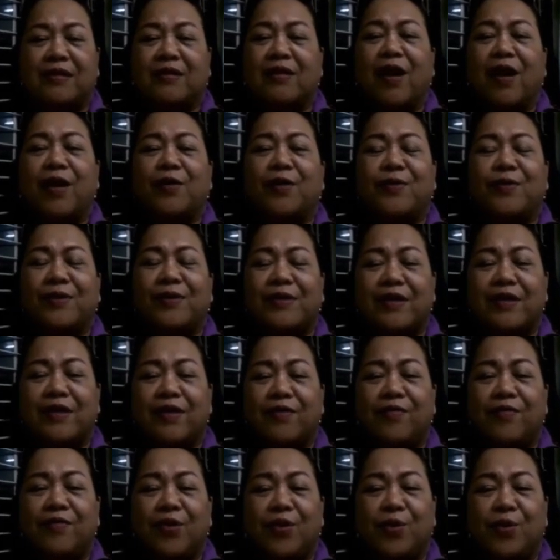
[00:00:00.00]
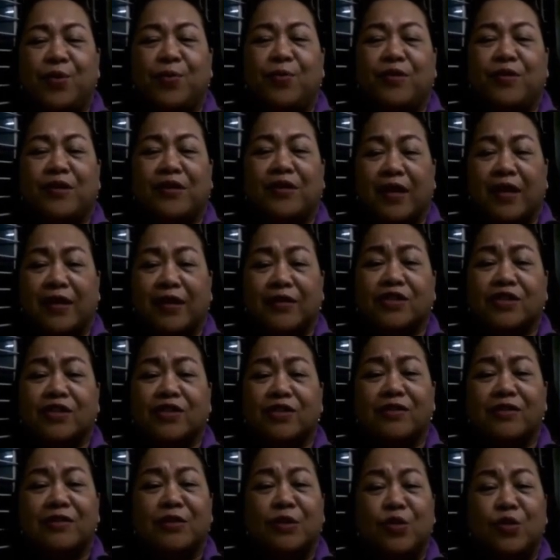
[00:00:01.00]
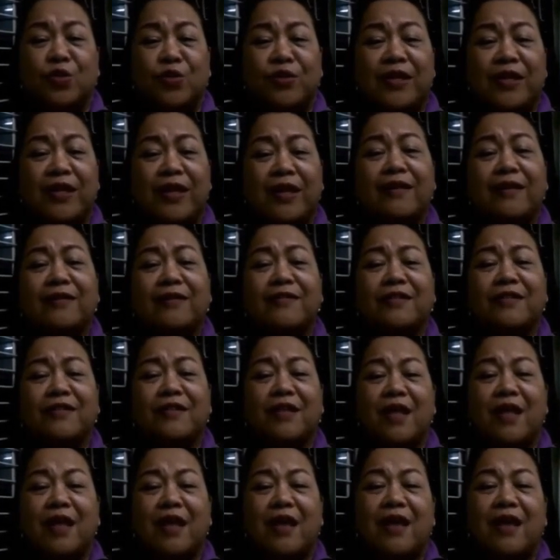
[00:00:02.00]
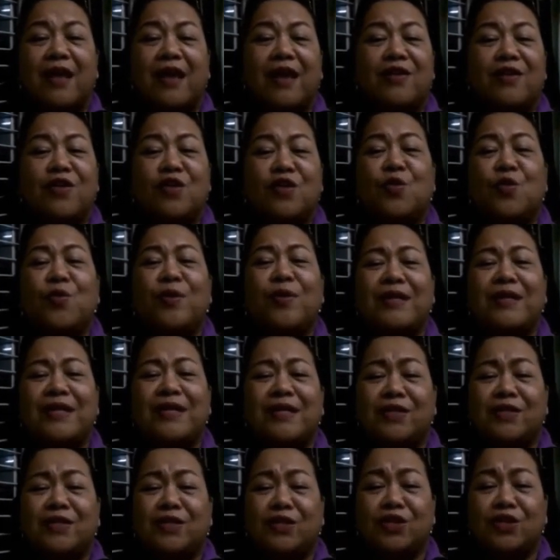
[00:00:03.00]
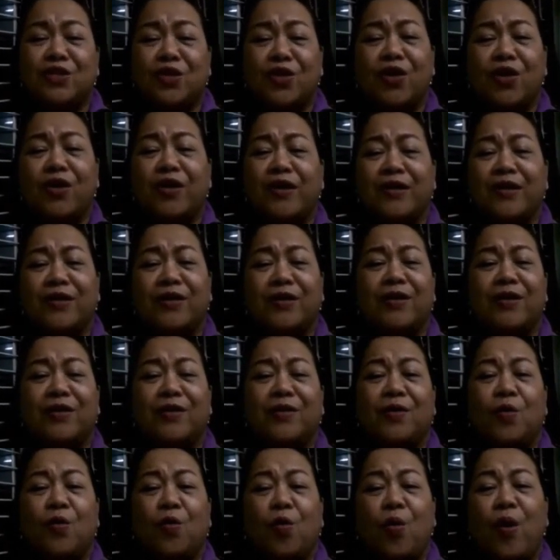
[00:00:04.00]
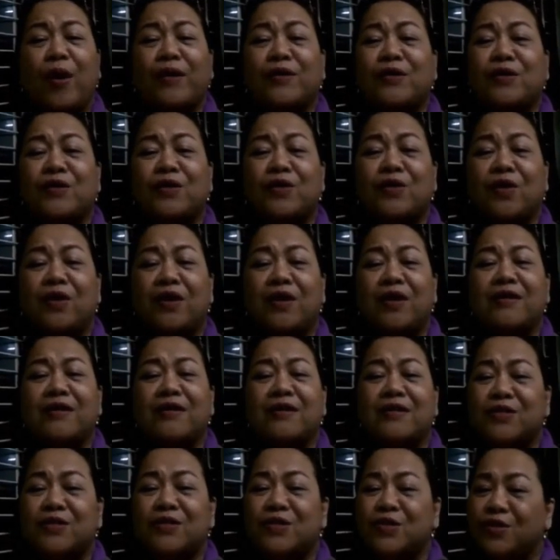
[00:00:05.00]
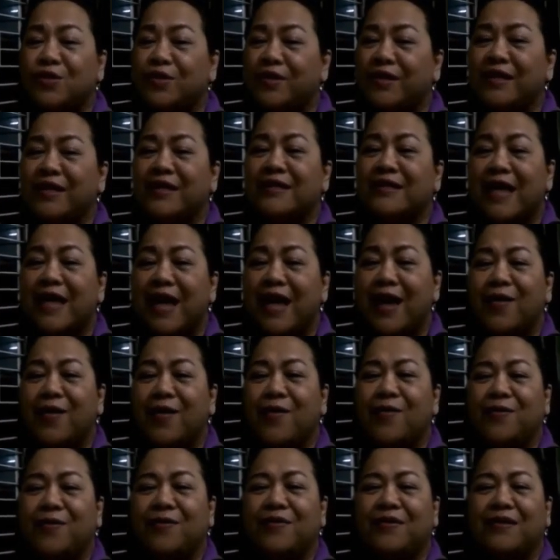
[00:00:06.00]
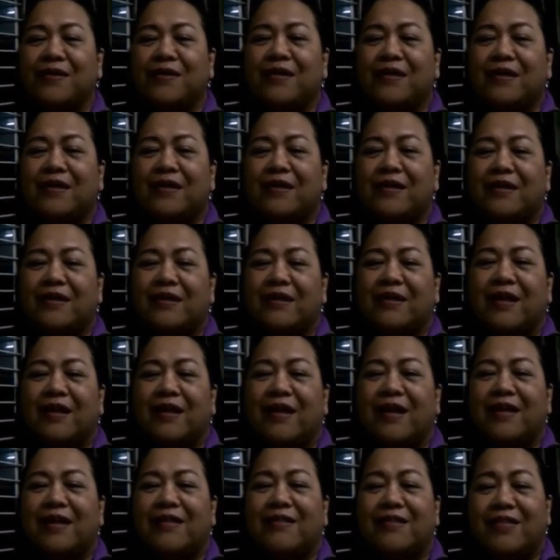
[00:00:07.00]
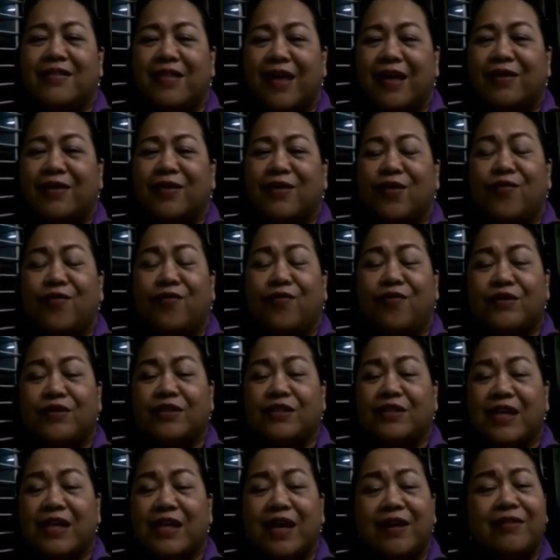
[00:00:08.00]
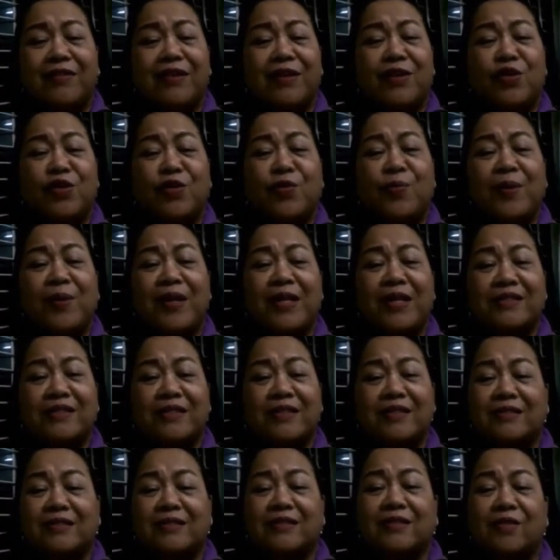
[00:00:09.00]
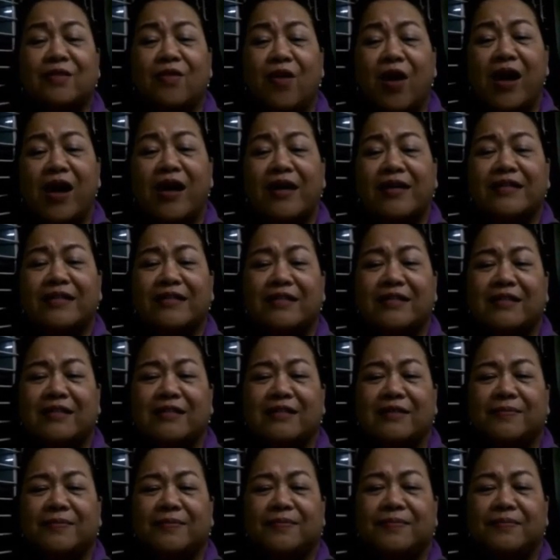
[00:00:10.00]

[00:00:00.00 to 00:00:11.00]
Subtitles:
that God will give you protection, good health, and you will enjoy what you are enjoying now. And thank you for sharing your blessings to us.